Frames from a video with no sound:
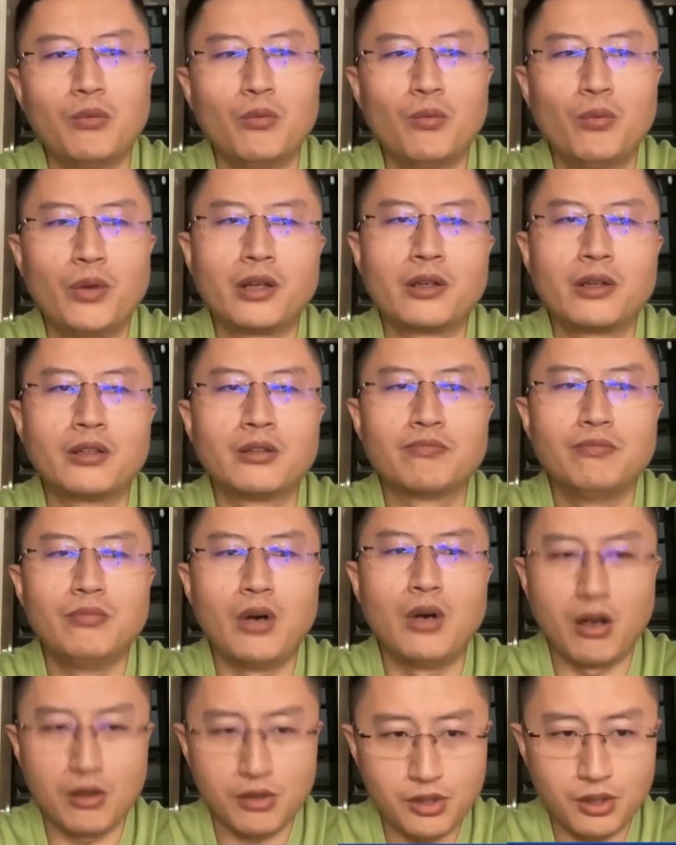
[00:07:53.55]
We are
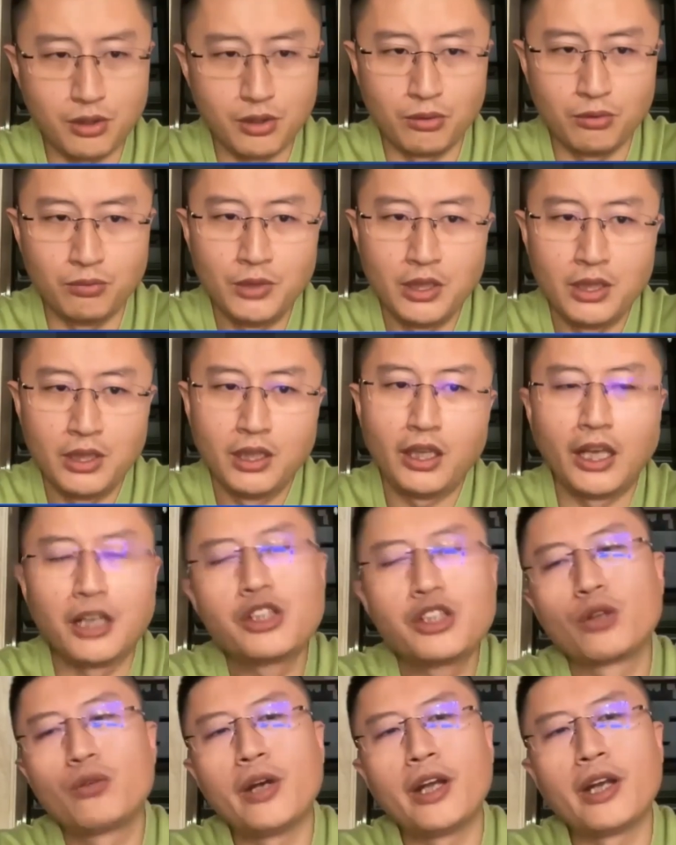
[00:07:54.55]
also
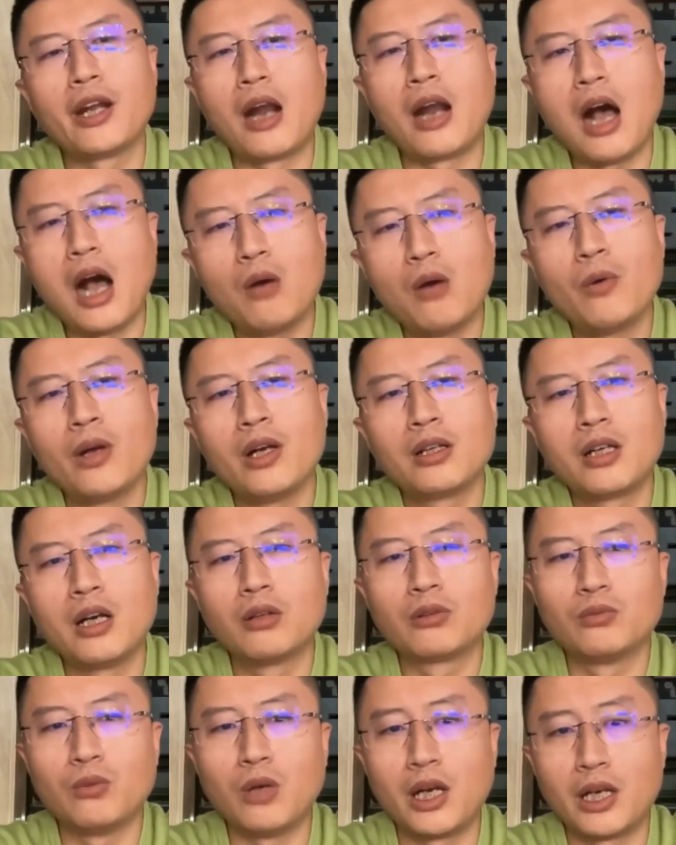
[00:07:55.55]
integrated hardware
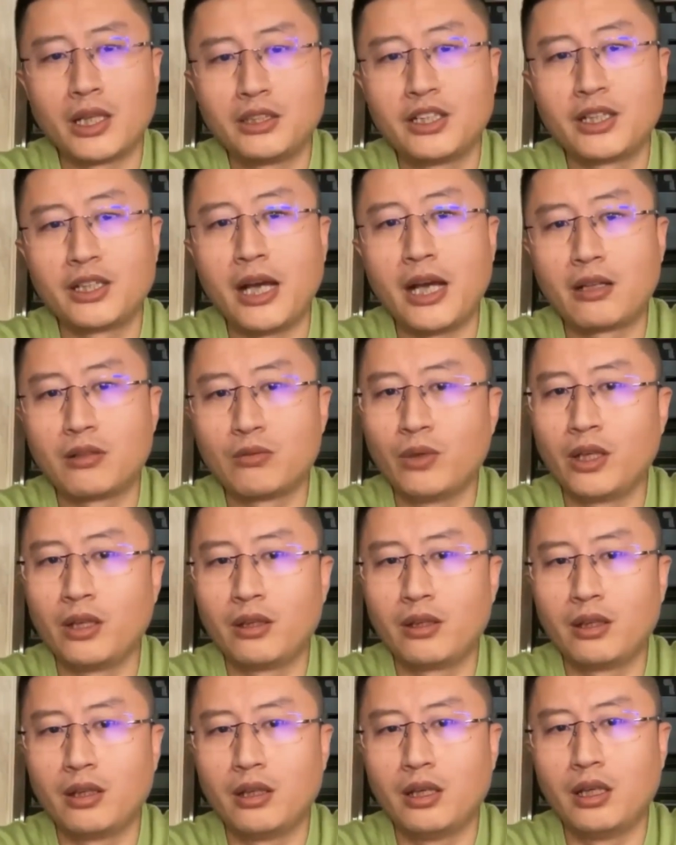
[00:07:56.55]
code wallet together
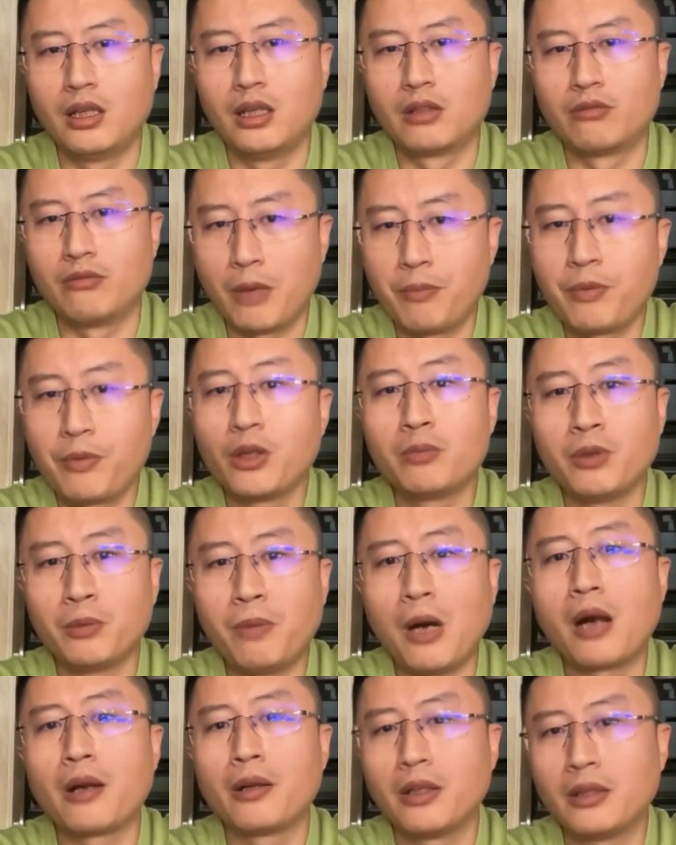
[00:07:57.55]
with a reputable
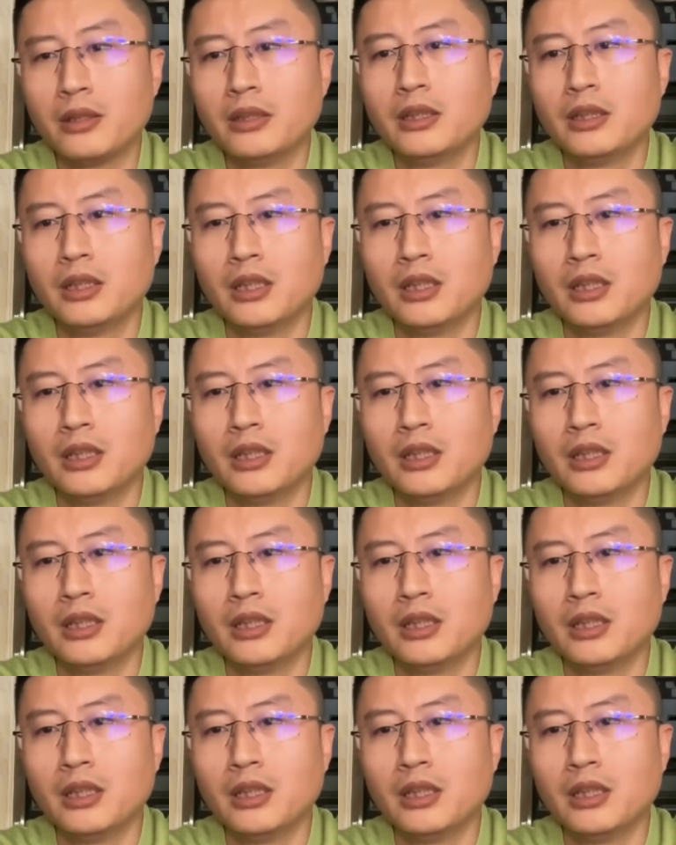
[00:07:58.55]
partner.